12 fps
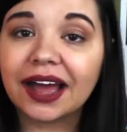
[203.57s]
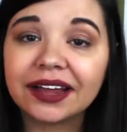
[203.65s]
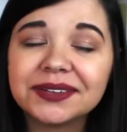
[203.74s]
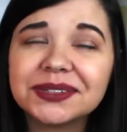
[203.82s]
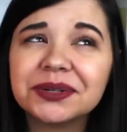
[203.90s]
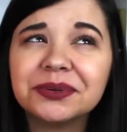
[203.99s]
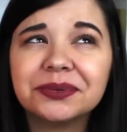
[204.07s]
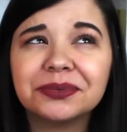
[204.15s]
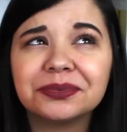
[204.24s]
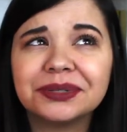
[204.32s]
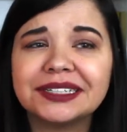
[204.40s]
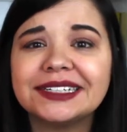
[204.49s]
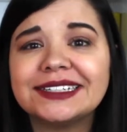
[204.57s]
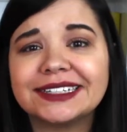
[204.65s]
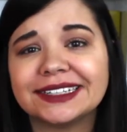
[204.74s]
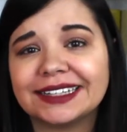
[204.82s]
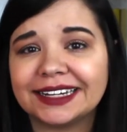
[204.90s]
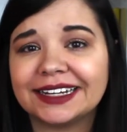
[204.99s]
I also really
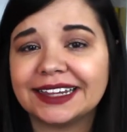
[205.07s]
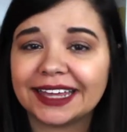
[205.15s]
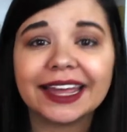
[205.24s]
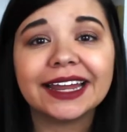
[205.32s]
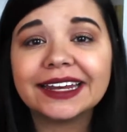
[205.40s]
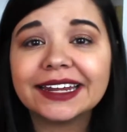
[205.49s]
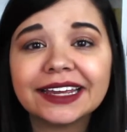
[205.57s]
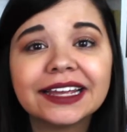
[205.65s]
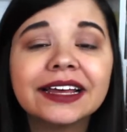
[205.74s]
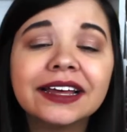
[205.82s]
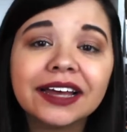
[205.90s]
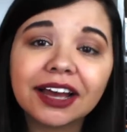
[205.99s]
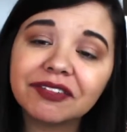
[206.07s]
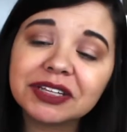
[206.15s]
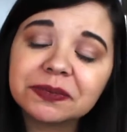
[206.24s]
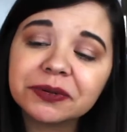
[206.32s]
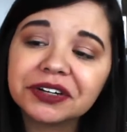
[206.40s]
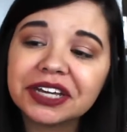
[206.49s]
didn't like the ending of
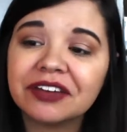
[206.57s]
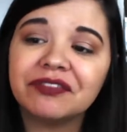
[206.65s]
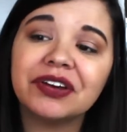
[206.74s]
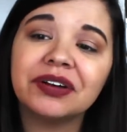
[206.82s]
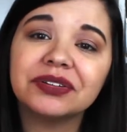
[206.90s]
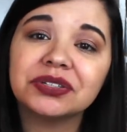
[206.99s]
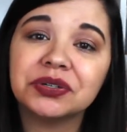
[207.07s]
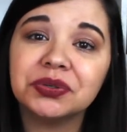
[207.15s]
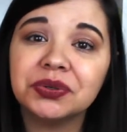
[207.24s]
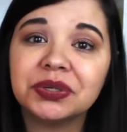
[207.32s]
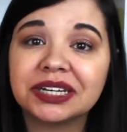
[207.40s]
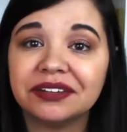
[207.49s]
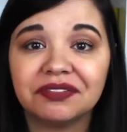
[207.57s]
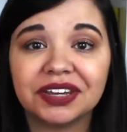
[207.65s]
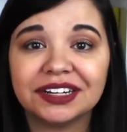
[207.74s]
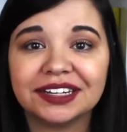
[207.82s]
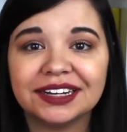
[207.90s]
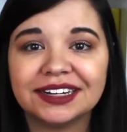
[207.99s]
this book. It felt too
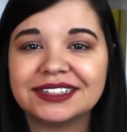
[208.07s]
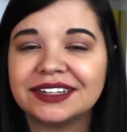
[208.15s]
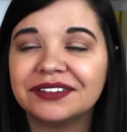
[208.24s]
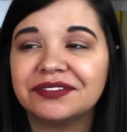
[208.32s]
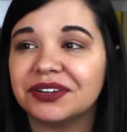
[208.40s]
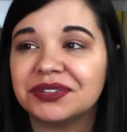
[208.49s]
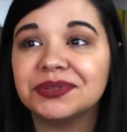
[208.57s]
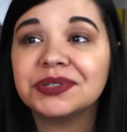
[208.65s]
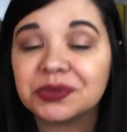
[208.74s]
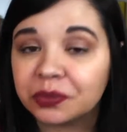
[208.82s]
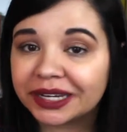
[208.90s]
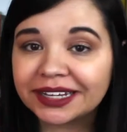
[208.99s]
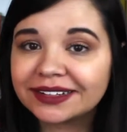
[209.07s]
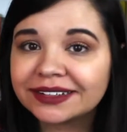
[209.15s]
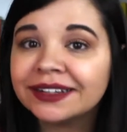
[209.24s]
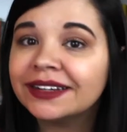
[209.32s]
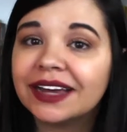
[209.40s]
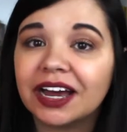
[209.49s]
convenient. It felt too sweet
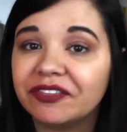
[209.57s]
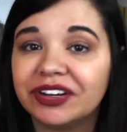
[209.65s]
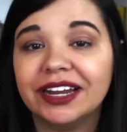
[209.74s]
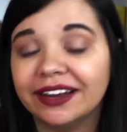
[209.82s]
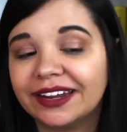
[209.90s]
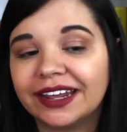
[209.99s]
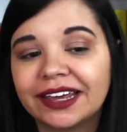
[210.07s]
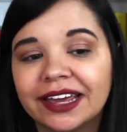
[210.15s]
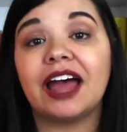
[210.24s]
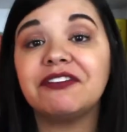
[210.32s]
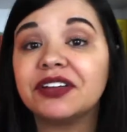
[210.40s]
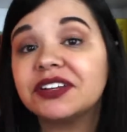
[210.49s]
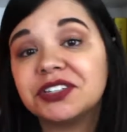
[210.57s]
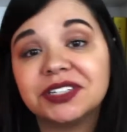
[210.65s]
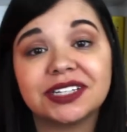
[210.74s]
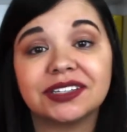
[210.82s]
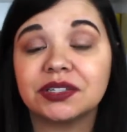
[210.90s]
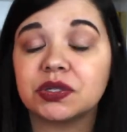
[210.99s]
of an ending. I felt like she
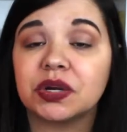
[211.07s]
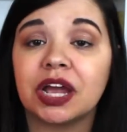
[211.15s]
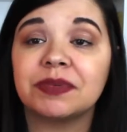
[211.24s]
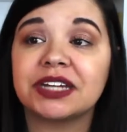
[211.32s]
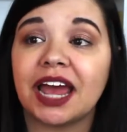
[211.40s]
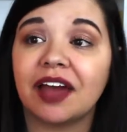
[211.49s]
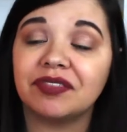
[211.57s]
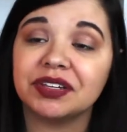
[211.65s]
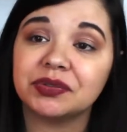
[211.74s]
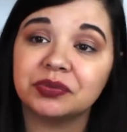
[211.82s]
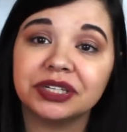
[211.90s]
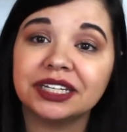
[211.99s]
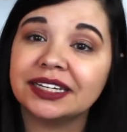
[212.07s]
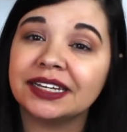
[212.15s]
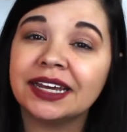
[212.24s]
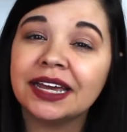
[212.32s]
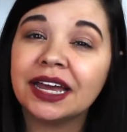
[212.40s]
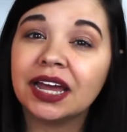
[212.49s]
set the story up to have this
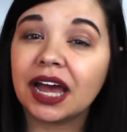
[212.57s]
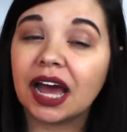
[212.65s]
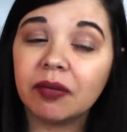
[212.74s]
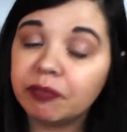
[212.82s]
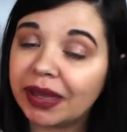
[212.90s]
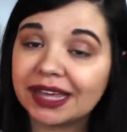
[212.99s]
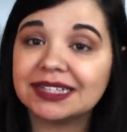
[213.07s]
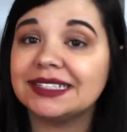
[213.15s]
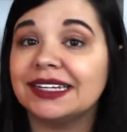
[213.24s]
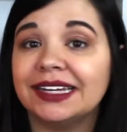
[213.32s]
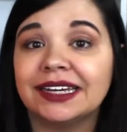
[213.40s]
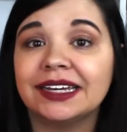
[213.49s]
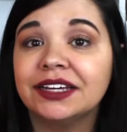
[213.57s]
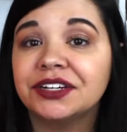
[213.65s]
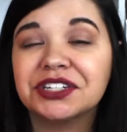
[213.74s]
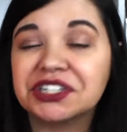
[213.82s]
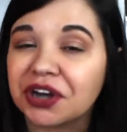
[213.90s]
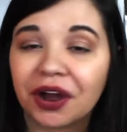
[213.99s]
really amazing,
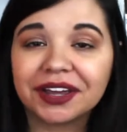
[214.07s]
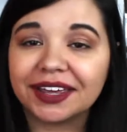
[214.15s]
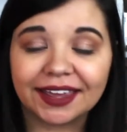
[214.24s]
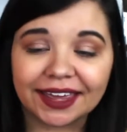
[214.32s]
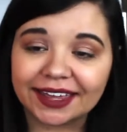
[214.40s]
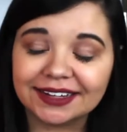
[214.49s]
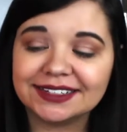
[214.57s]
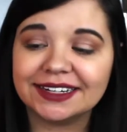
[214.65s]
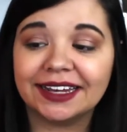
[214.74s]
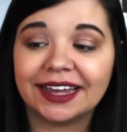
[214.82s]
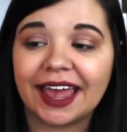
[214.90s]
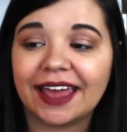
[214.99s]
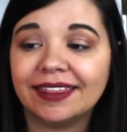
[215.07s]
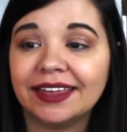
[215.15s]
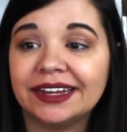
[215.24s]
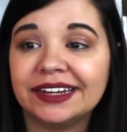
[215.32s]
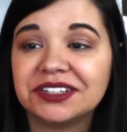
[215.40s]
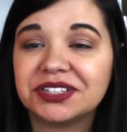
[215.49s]
shocking ending, and
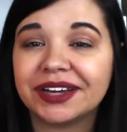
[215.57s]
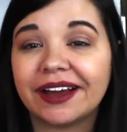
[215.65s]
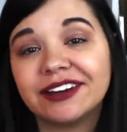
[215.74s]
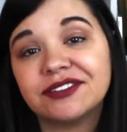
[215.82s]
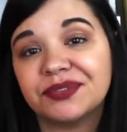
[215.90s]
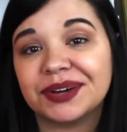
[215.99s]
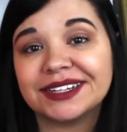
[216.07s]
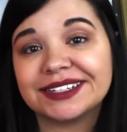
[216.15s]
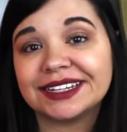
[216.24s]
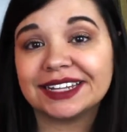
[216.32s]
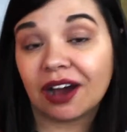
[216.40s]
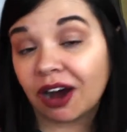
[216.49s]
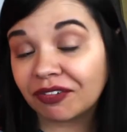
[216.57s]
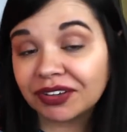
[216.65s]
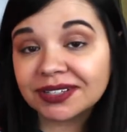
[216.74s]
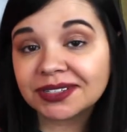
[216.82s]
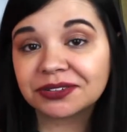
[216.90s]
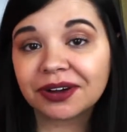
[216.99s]
then she kind of went in the
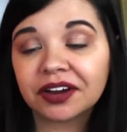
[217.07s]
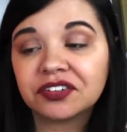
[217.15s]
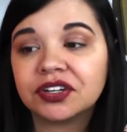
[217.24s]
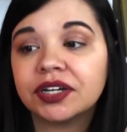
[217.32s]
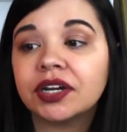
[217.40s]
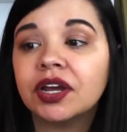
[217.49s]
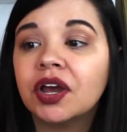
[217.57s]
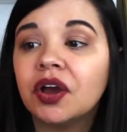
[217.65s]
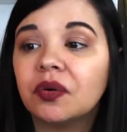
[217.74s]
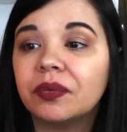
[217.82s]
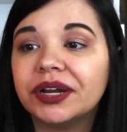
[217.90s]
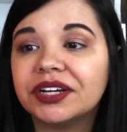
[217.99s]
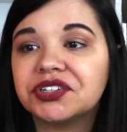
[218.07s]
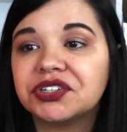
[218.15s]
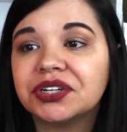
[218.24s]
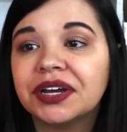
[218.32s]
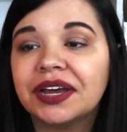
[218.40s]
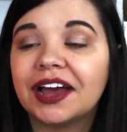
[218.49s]
obvious direction,
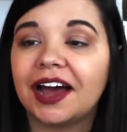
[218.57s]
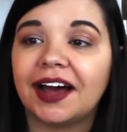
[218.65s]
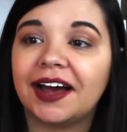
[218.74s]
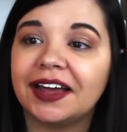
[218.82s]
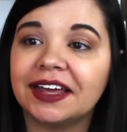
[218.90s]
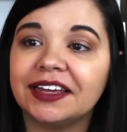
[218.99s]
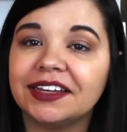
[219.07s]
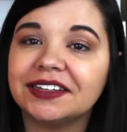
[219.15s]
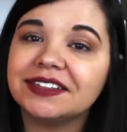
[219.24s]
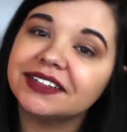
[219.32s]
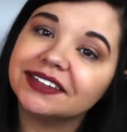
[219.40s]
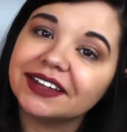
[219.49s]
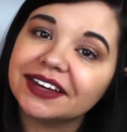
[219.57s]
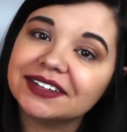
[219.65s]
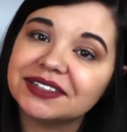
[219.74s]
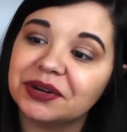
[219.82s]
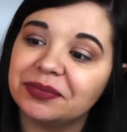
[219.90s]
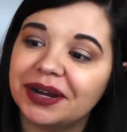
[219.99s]
which I didn't like
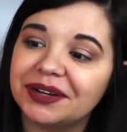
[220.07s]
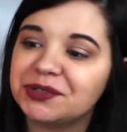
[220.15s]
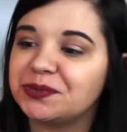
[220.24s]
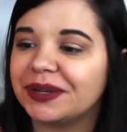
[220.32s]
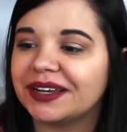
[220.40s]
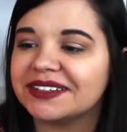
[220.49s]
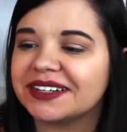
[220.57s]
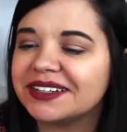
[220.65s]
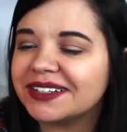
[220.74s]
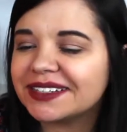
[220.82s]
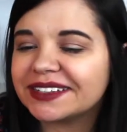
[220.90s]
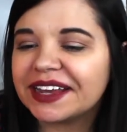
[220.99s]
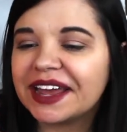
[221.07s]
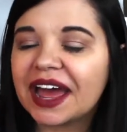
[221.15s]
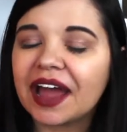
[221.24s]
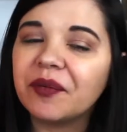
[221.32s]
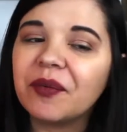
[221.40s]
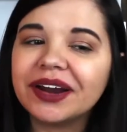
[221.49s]
so much because
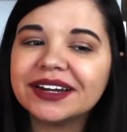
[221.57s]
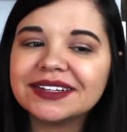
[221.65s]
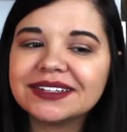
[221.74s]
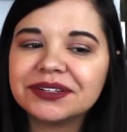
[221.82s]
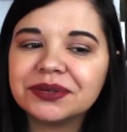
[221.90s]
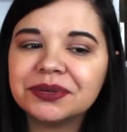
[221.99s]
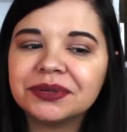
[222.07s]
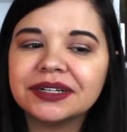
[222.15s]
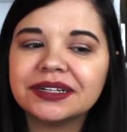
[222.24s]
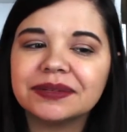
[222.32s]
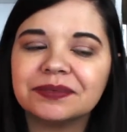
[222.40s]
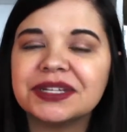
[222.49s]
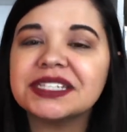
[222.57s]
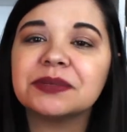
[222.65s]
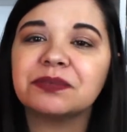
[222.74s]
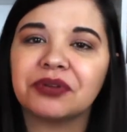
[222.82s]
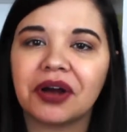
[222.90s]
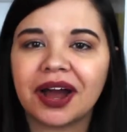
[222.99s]
I wanted to be
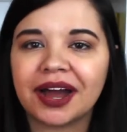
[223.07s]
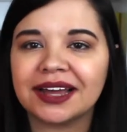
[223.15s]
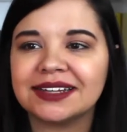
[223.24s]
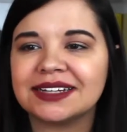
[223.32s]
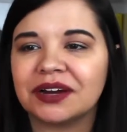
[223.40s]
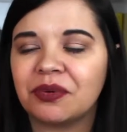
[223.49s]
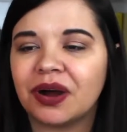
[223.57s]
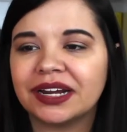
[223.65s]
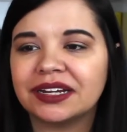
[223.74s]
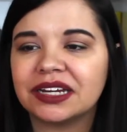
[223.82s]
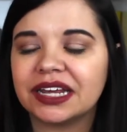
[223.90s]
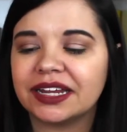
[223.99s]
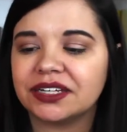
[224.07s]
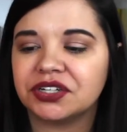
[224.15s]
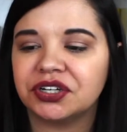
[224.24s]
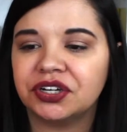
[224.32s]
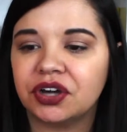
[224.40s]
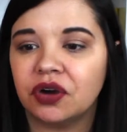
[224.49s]
surprised. I wanted it
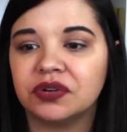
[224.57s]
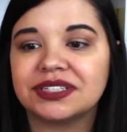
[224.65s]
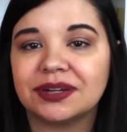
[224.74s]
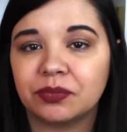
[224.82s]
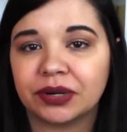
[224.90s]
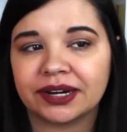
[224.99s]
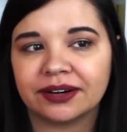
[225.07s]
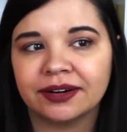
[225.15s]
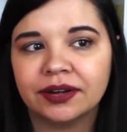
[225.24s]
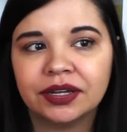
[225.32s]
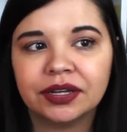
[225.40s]
to go somewhere